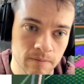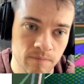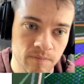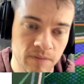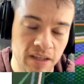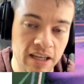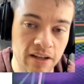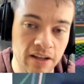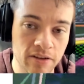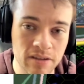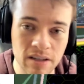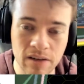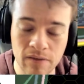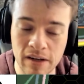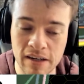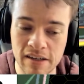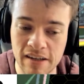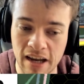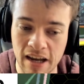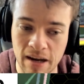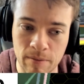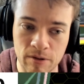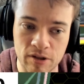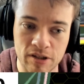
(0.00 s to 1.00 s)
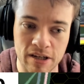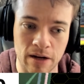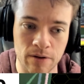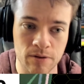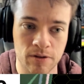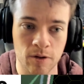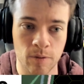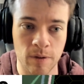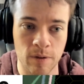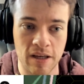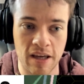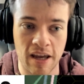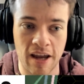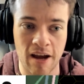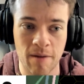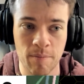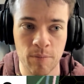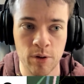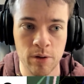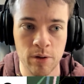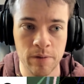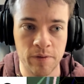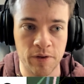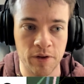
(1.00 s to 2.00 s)
He doesn't have any damage down, so he can't
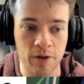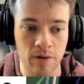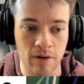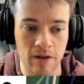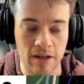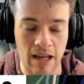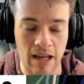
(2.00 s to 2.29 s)
move 30